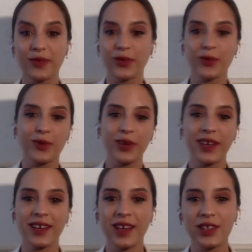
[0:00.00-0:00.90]
I mean, for
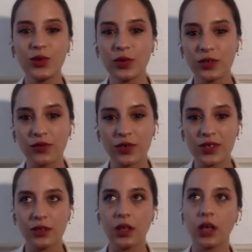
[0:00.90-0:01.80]
bringing a new
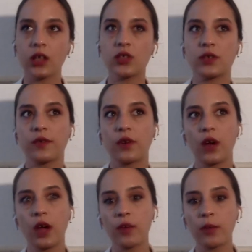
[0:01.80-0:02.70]
universal language
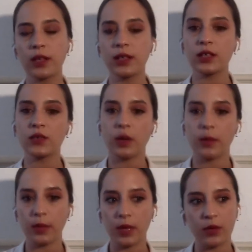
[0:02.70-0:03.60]
for everybody. That's
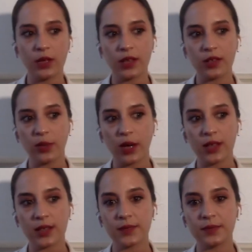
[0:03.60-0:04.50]
why maybe we get the
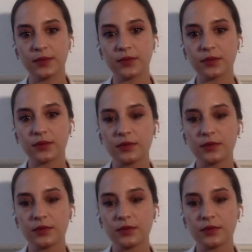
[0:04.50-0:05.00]
prize.